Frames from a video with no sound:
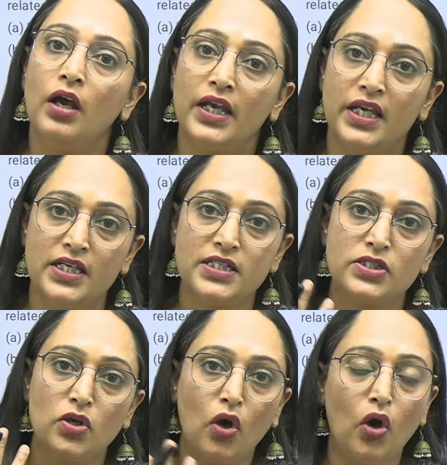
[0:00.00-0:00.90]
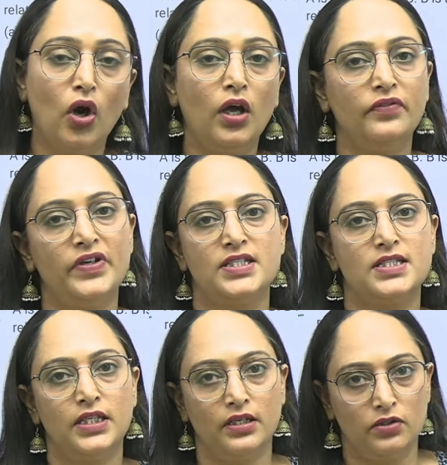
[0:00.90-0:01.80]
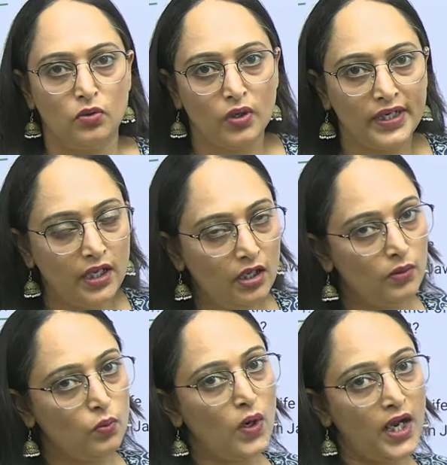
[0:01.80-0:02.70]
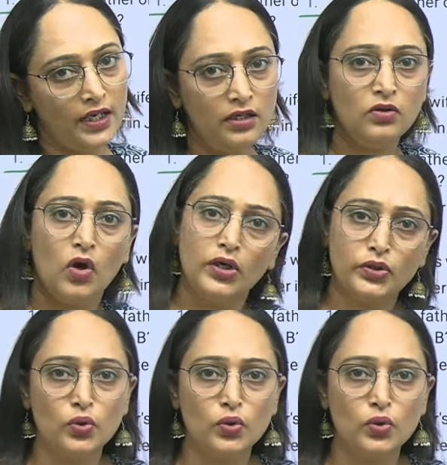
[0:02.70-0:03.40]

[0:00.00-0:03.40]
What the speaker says: is always there. Okay, one or two